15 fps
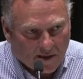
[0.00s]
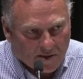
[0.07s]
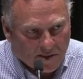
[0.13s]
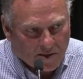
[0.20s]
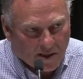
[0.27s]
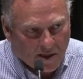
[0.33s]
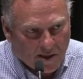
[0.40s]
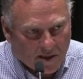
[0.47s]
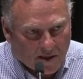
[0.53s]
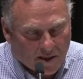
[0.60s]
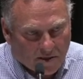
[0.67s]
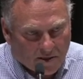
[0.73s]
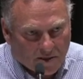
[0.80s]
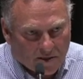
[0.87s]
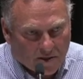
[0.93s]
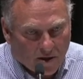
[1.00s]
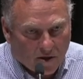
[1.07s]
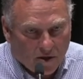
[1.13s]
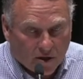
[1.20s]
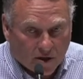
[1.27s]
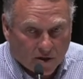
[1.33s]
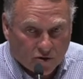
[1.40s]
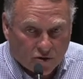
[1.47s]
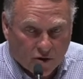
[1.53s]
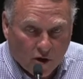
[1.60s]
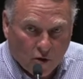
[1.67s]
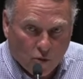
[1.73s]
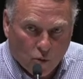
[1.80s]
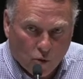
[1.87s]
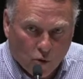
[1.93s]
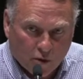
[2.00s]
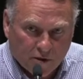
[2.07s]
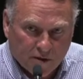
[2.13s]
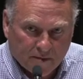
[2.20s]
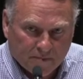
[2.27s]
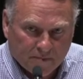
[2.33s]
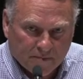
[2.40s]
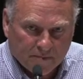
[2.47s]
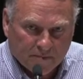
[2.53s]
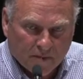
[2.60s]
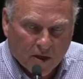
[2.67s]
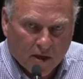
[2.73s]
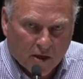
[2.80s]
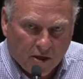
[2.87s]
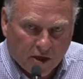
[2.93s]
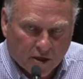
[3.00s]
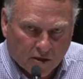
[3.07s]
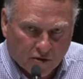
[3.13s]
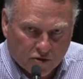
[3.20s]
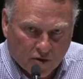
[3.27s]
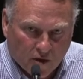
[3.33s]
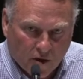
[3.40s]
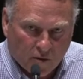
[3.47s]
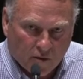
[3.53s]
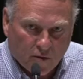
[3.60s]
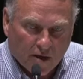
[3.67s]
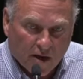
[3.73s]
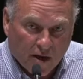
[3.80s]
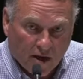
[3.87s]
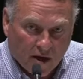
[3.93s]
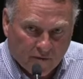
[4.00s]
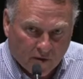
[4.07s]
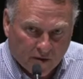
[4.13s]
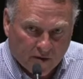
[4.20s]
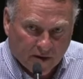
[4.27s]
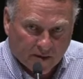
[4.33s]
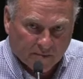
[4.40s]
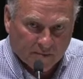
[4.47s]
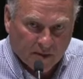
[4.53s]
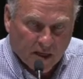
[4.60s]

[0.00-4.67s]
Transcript: just think of this, you control water, you control everything.